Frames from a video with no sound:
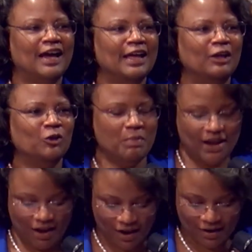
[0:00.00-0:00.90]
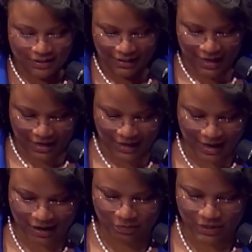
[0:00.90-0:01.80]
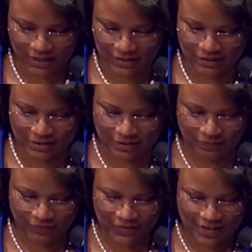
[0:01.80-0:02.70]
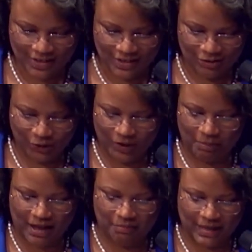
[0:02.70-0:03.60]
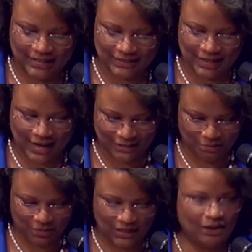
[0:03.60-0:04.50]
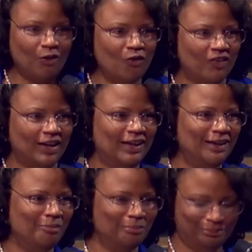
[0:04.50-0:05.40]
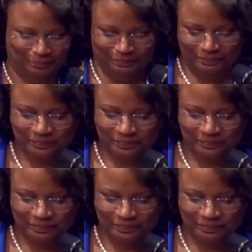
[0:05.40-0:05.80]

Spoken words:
I held my heart and I was doing my best not to be overcome.